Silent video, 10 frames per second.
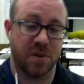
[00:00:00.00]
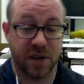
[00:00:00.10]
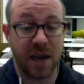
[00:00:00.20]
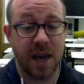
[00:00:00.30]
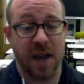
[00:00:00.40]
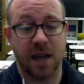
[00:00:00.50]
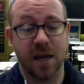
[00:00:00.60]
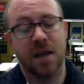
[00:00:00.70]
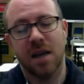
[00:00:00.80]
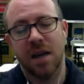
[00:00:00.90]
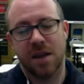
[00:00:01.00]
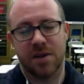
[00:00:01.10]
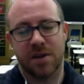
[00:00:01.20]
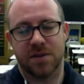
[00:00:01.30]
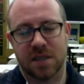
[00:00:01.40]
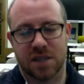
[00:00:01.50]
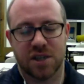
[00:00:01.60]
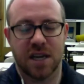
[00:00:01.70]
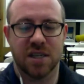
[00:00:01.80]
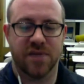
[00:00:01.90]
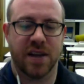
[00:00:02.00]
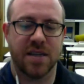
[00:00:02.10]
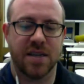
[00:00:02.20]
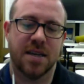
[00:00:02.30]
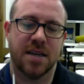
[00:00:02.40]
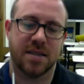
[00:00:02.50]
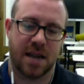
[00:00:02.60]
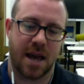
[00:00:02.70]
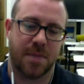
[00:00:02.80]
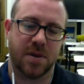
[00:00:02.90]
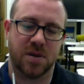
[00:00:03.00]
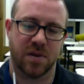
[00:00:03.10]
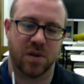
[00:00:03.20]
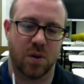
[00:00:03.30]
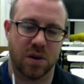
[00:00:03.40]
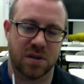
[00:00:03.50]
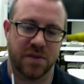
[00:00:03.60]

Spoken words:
on. There's this exchange of ideas that happens over the course of,